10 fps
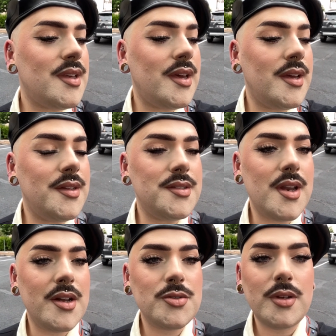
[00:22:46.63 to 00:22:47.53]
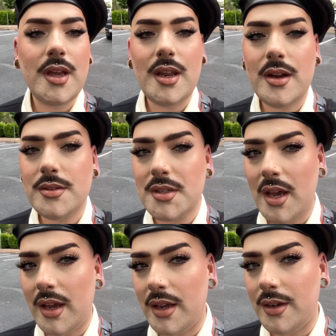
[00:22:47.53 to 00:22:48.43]
is natural lighting
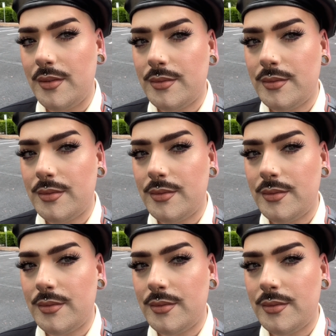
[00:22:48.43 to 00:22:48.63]
outside.